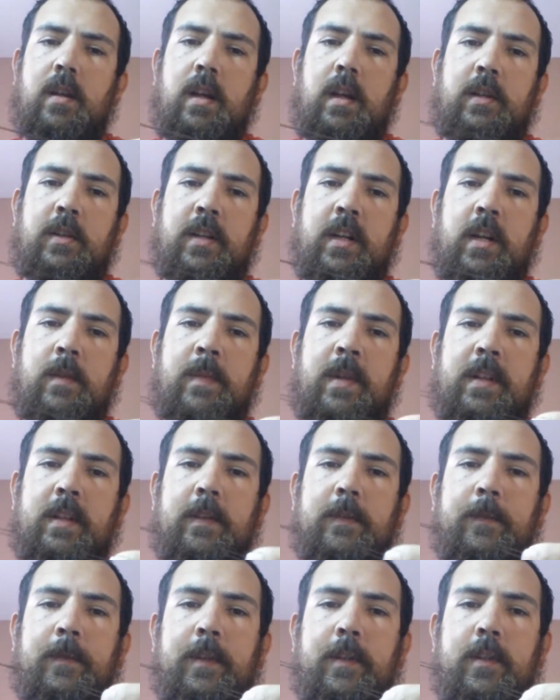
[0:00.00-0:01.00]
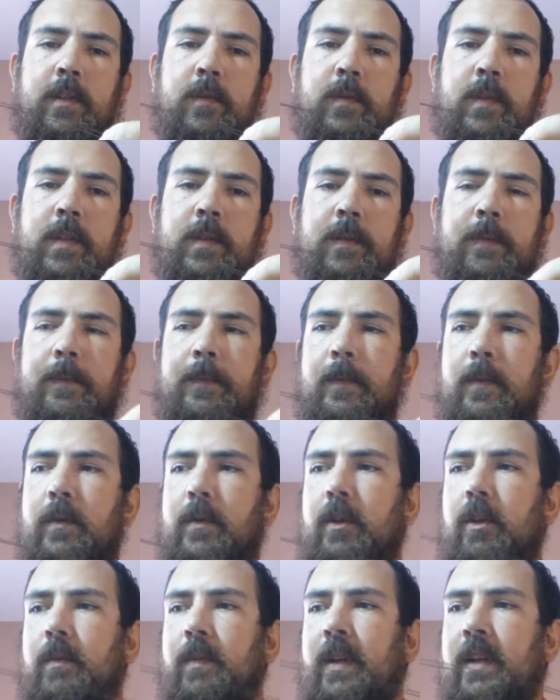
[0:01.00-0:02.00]
I tried to make this video once
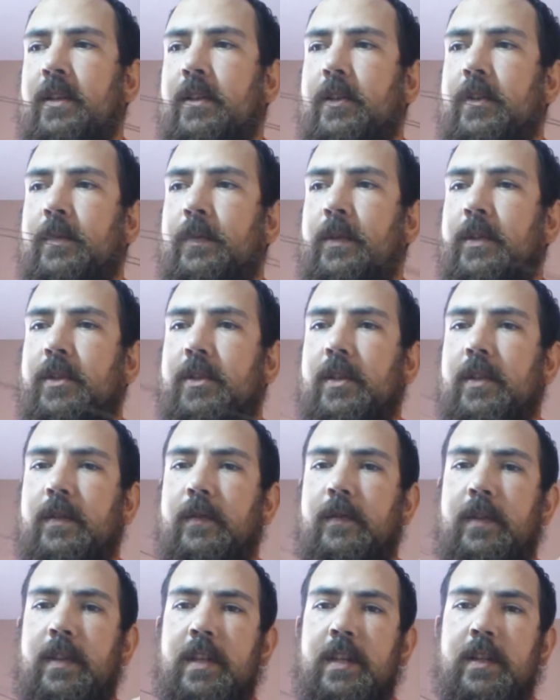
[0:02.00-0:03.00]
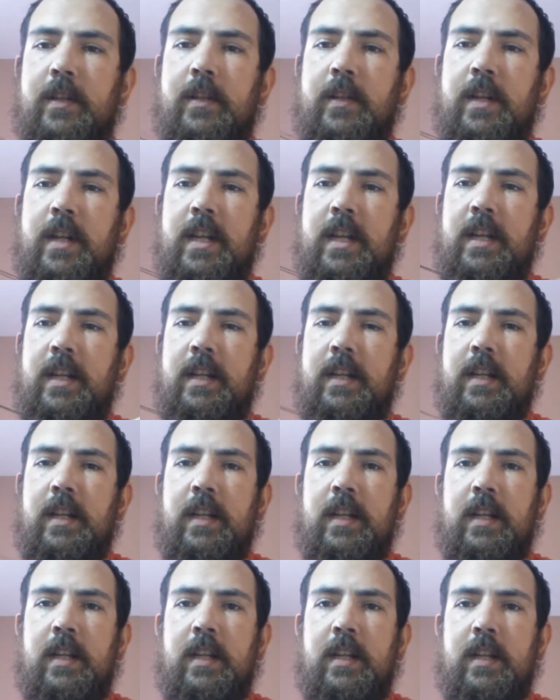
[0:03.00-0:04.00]
before, but I just switched over the internet
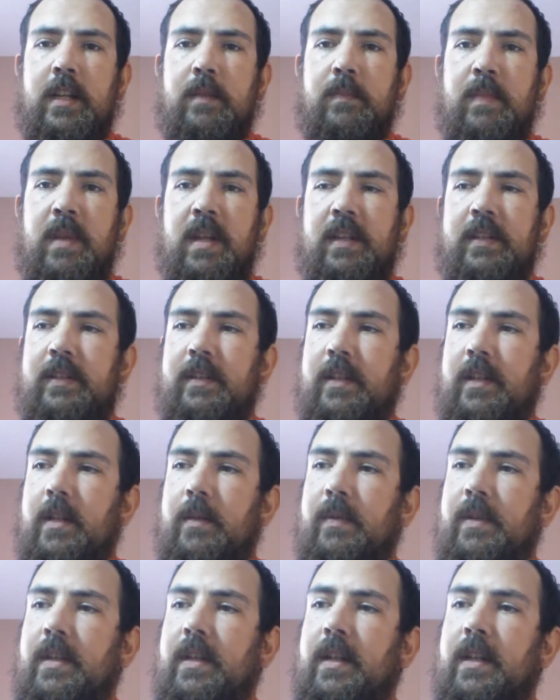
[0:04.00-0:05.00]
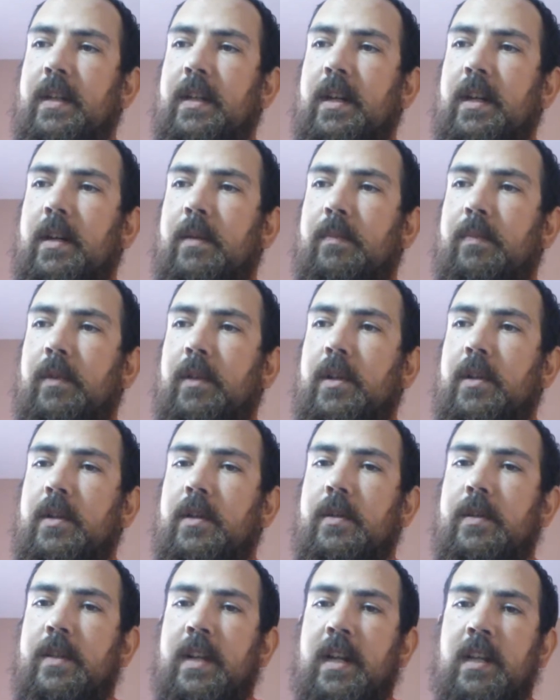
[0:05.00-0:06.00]
and it messed up. It didn't
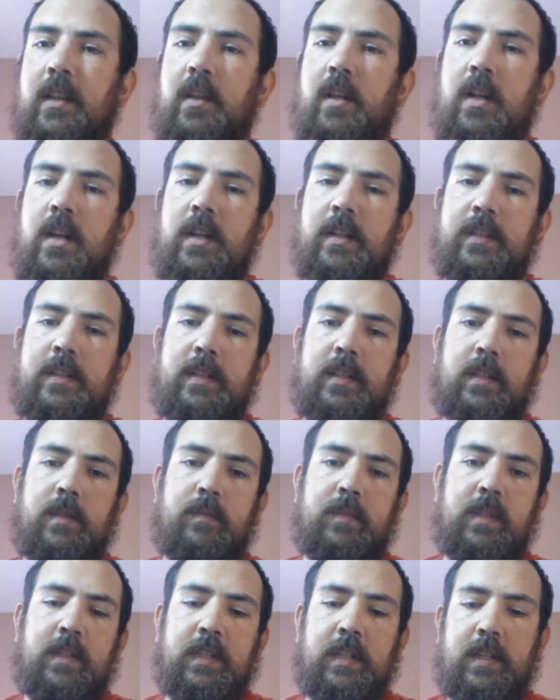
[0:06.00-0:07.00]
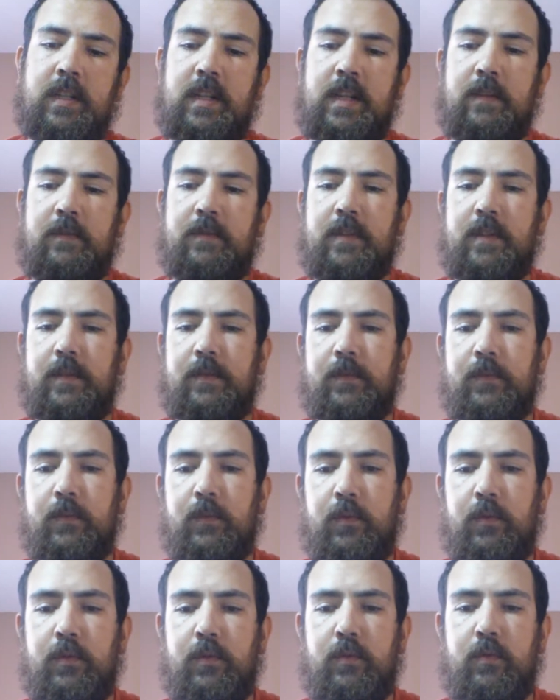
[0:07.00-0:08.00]
upload and I lost it because I didn't have enough
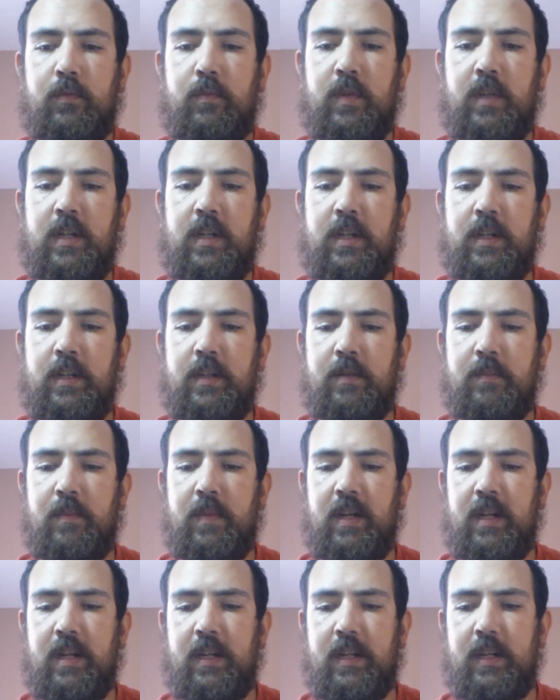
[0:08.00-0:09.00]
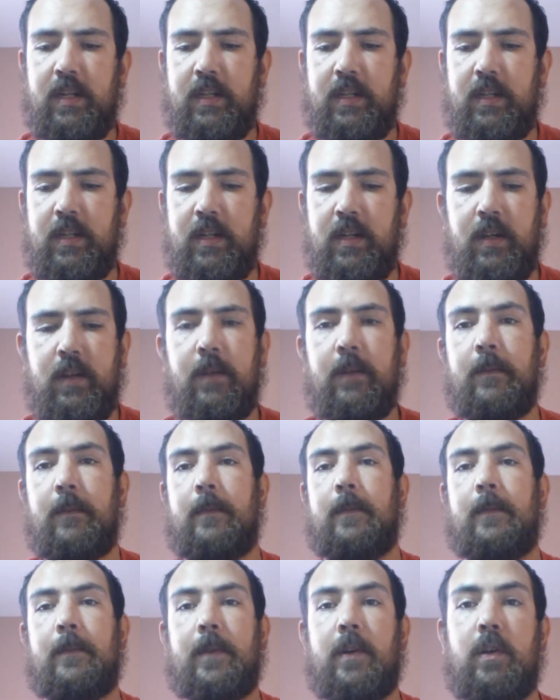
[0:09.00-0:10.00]
room on my
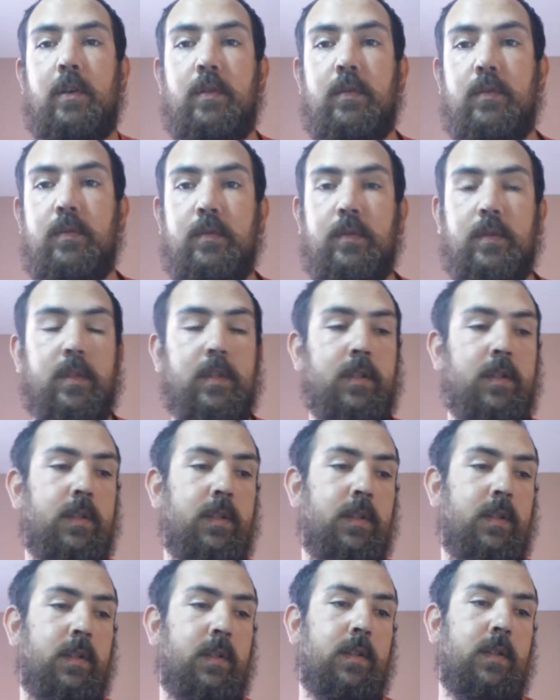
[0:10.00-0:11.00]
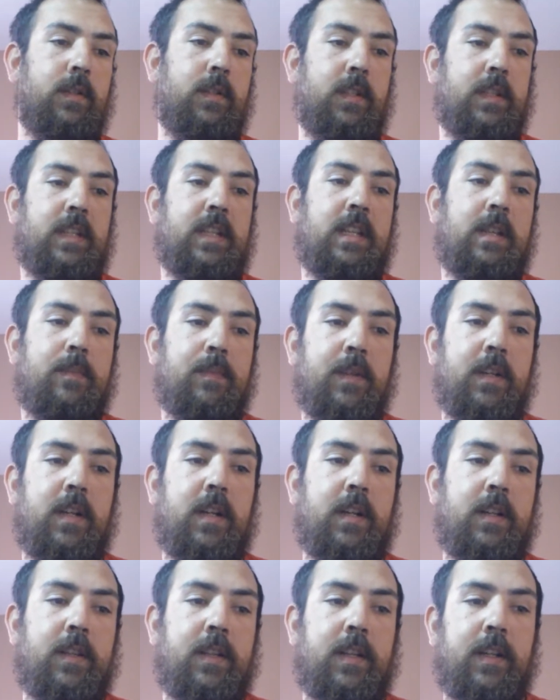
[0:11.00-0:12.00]
phone to keep it
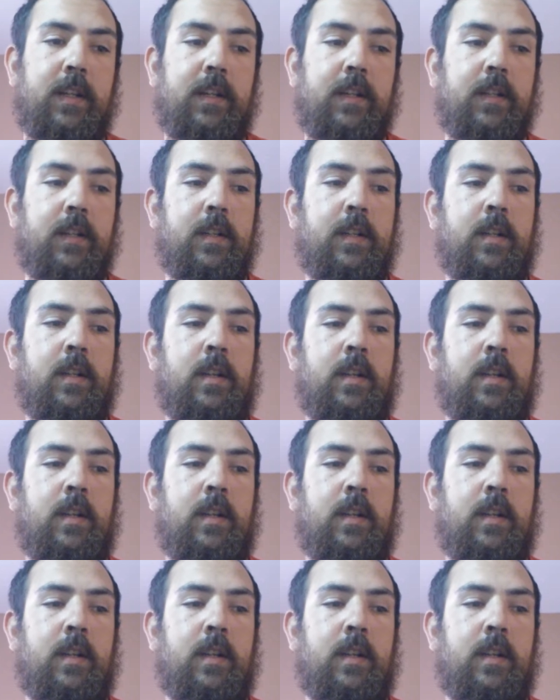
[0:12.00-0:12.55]
on there.